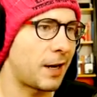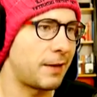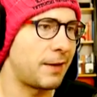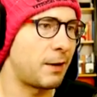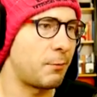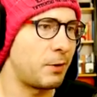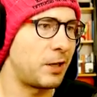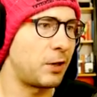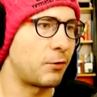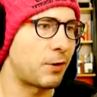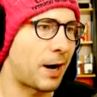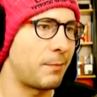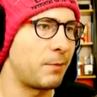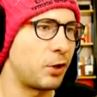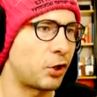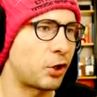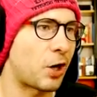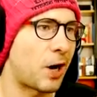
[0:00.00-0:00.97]
and then we can
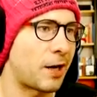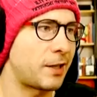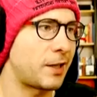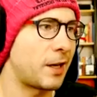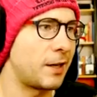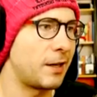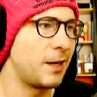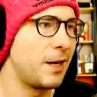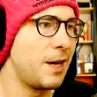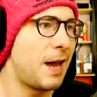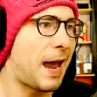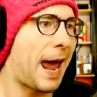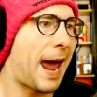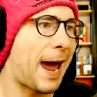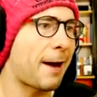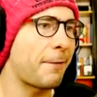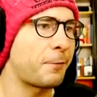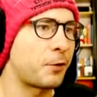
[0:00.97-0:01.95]
grab the shotgun
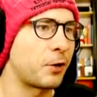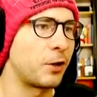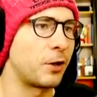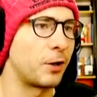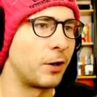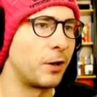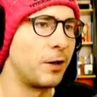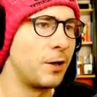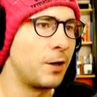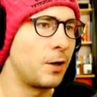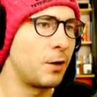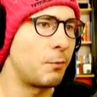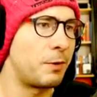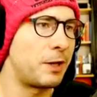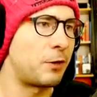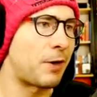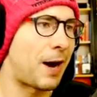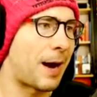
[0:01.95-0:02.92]
after
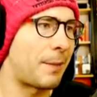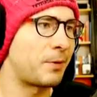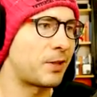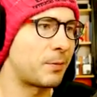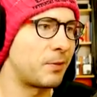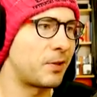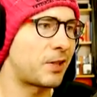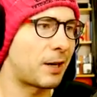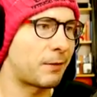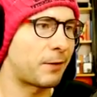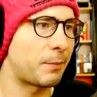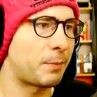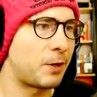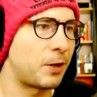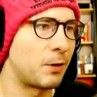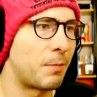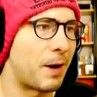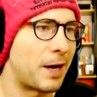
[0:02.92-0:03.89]
we grab some stuff
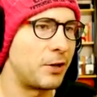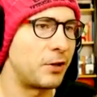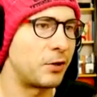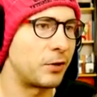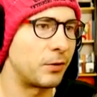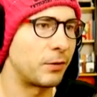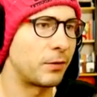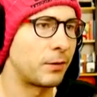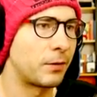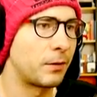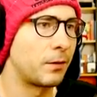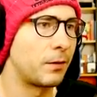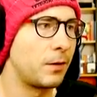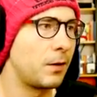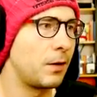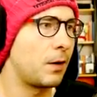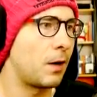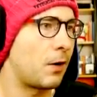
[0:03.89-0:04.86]
up here, mind you.
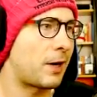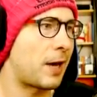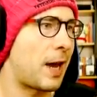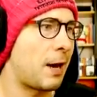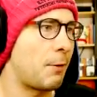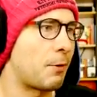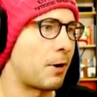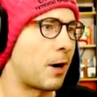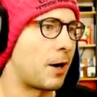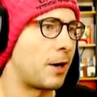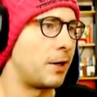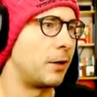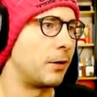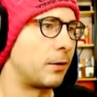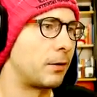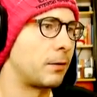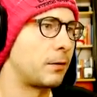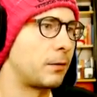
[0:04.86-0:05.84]
Okay, hey, where are
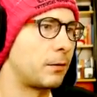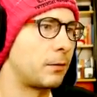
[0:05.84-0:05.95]
you?